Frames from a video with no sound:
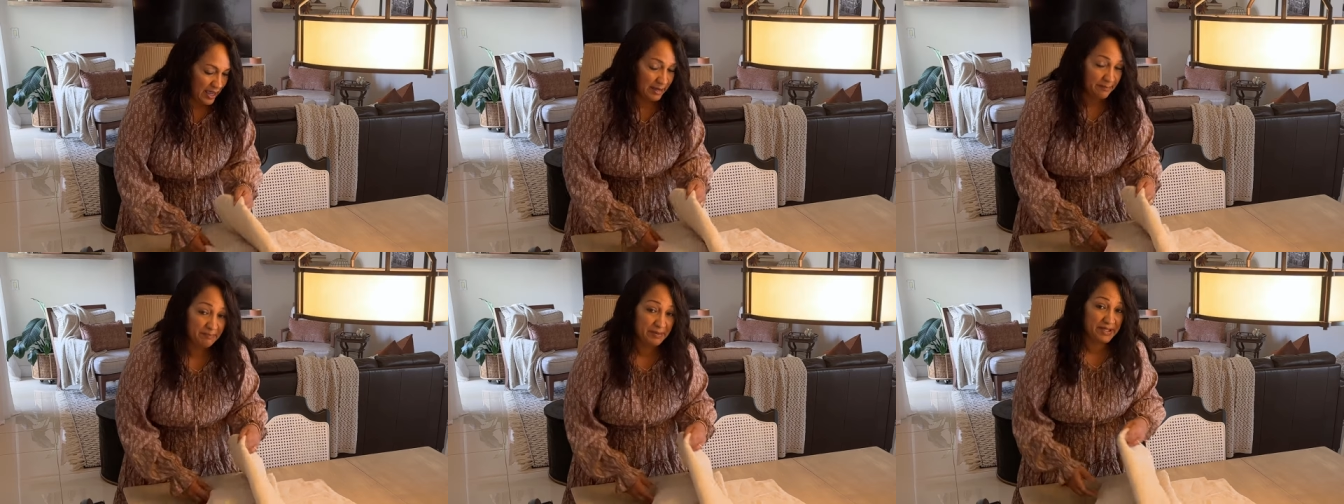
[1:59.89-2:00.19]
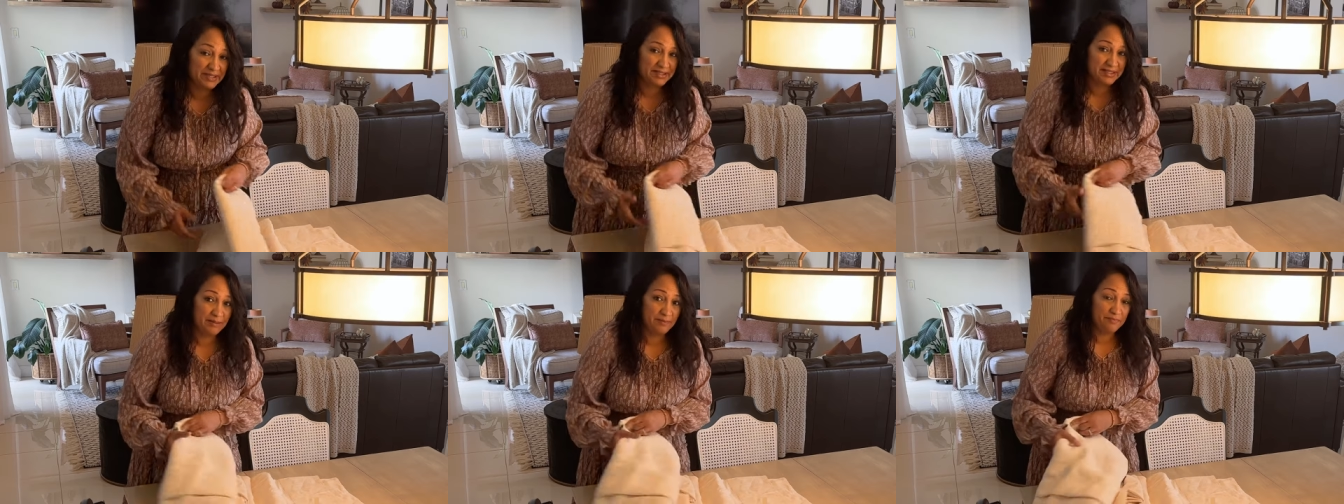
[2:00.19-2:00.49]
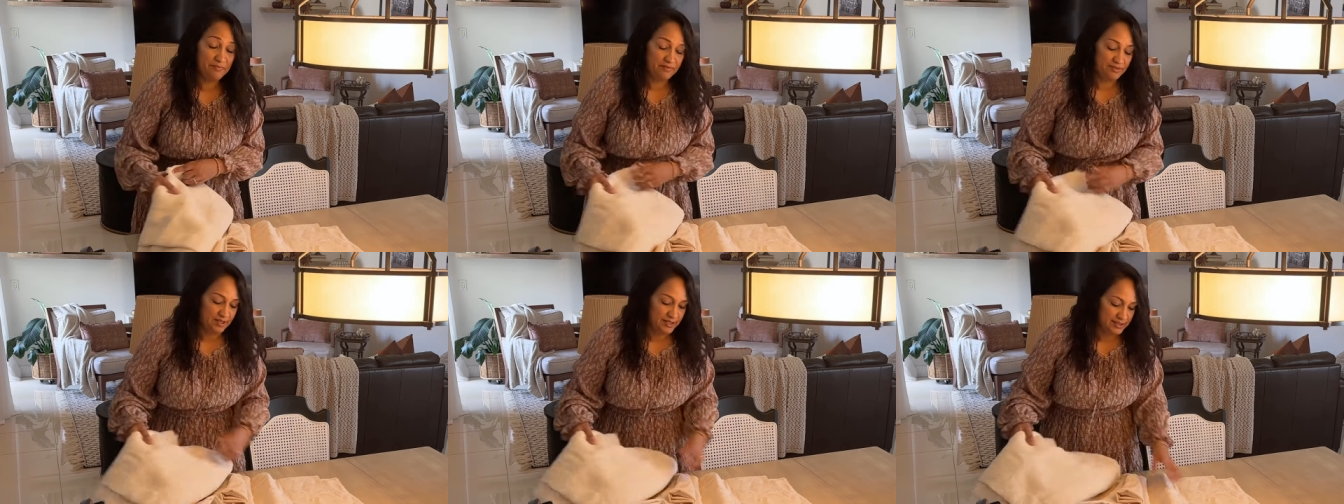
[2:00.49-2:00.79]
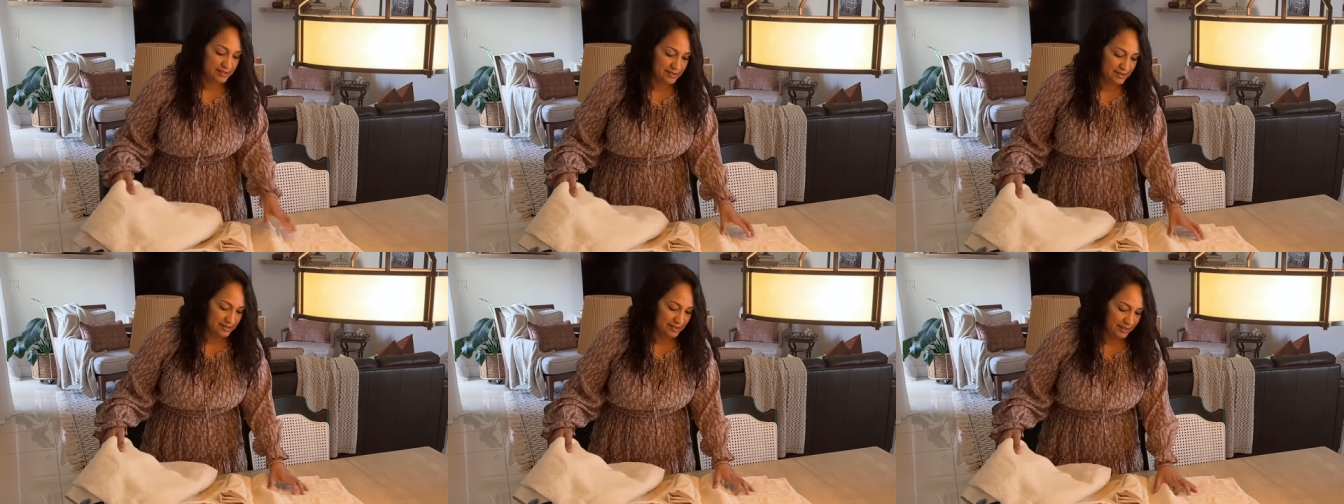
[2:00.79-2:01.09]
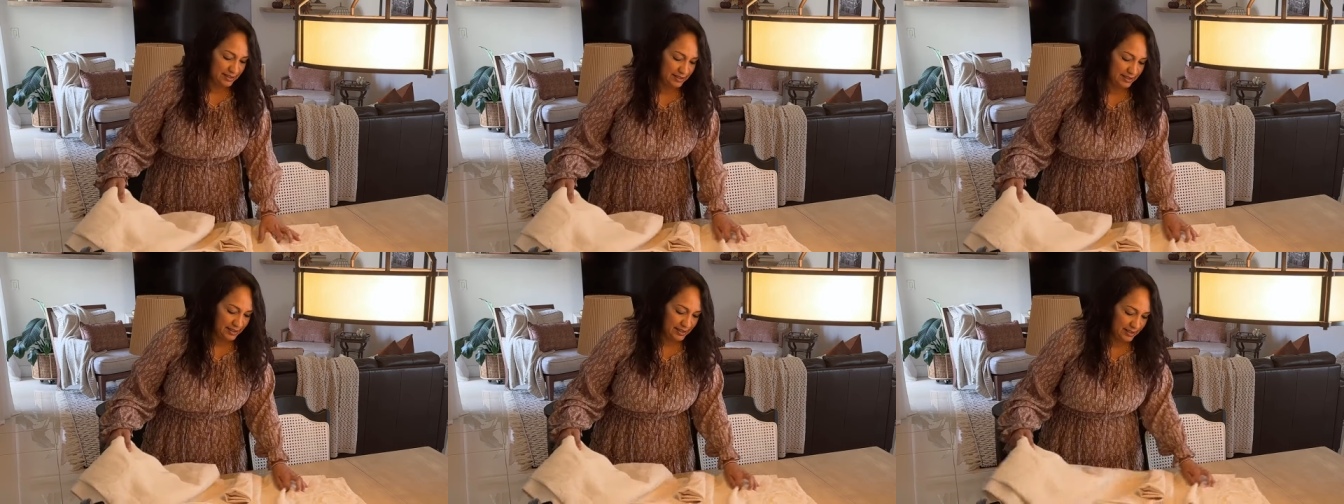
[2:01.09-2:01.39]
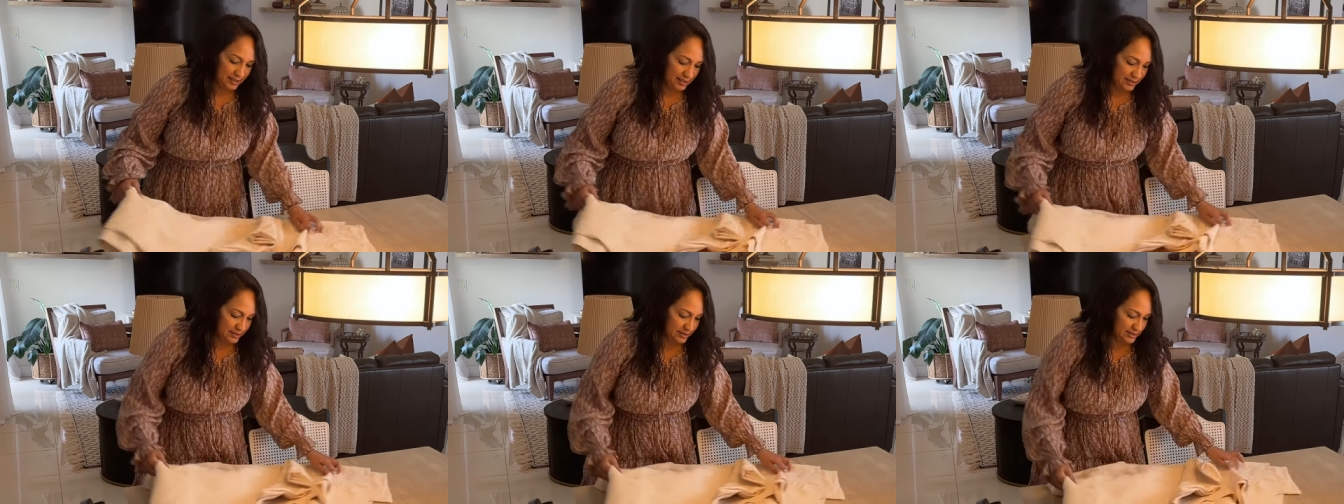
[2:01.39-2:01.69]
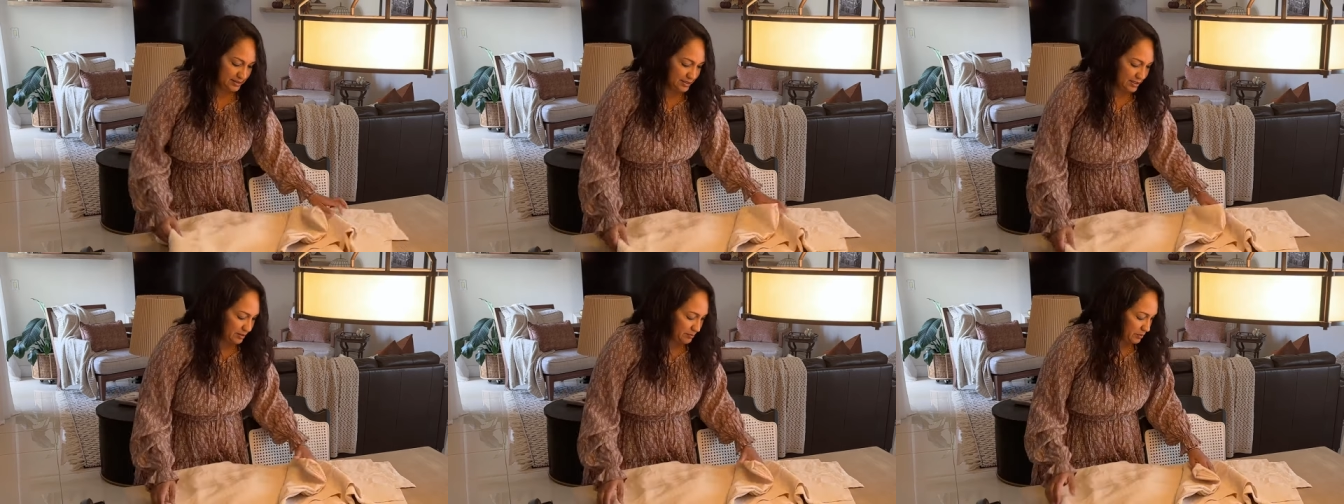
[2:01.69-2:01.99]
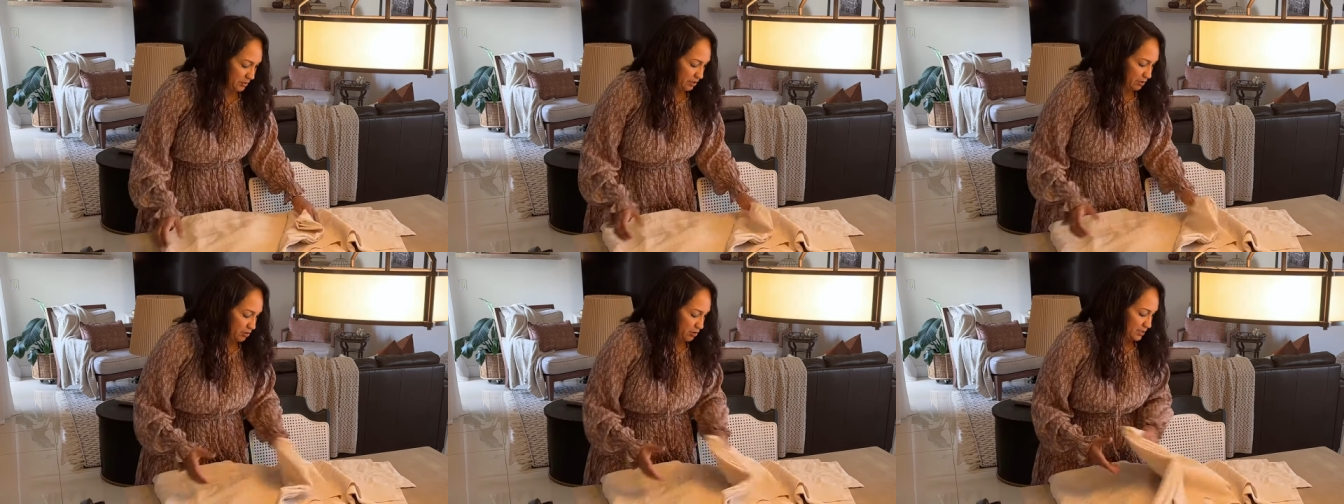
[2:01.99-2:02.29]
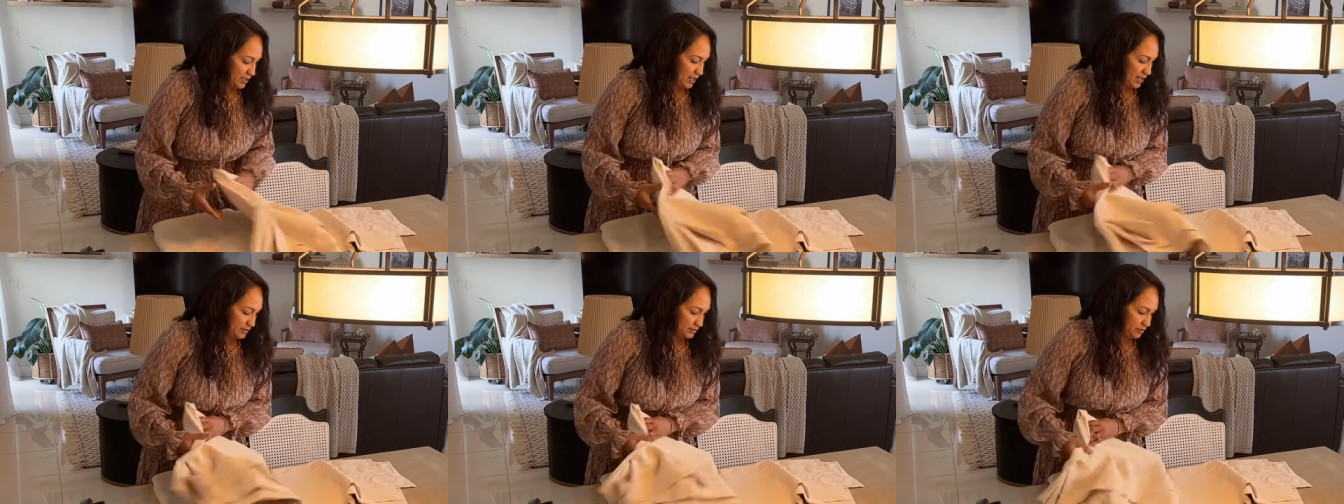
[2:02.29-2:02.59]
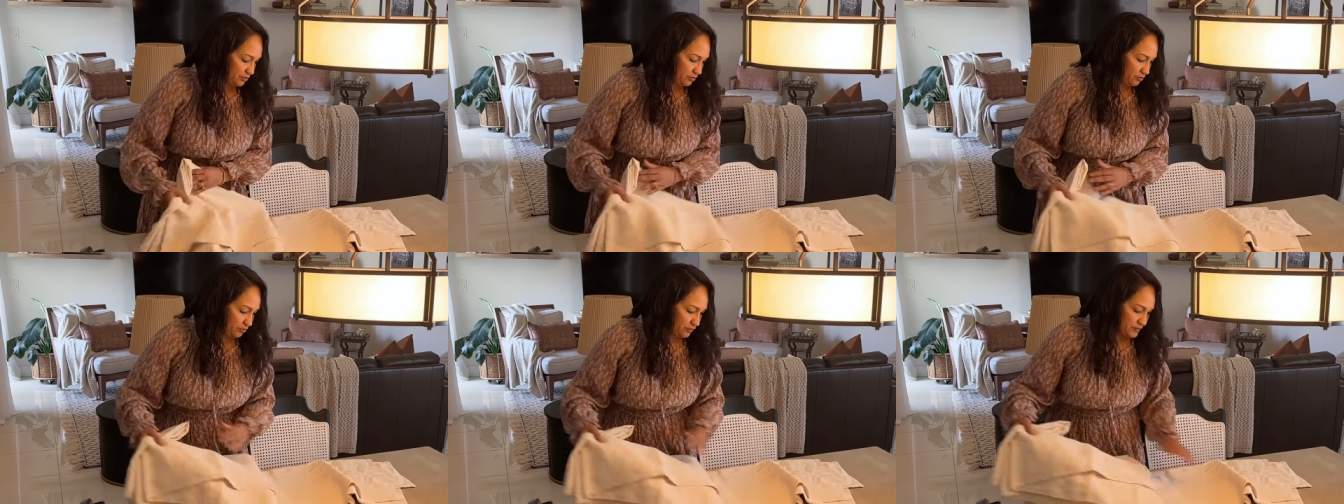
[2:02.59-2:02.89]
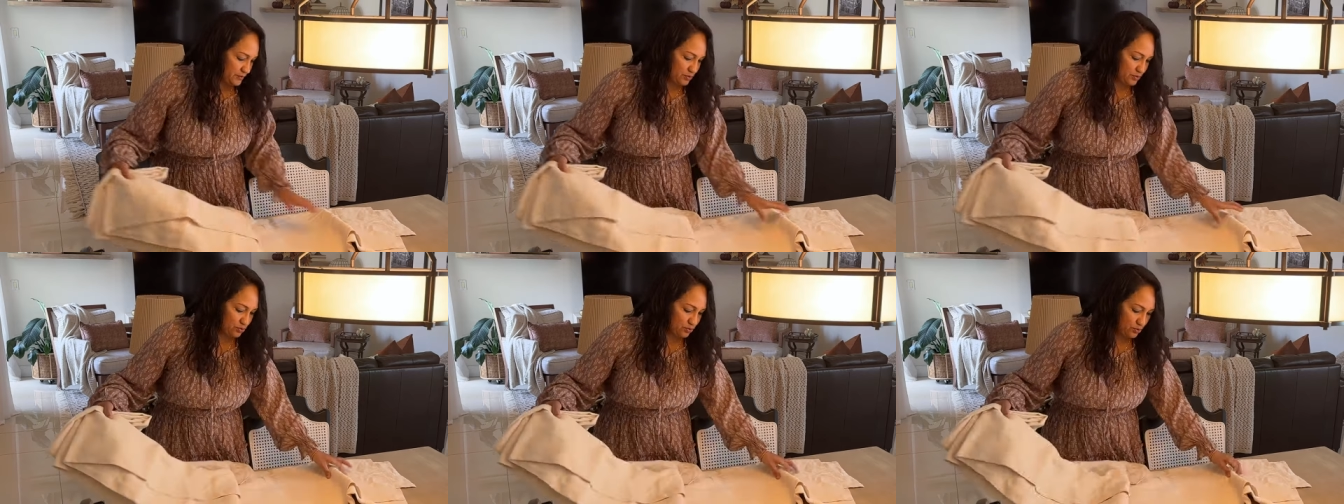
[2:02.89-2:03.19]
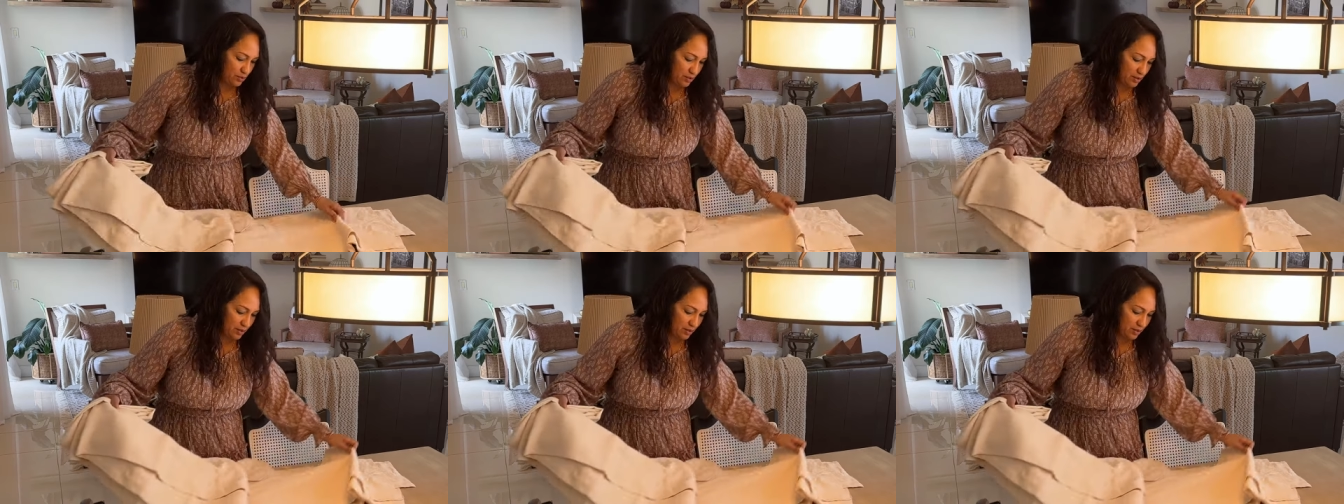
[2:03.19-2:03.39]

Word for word: I picked up this linen tablecloth at the thrift store a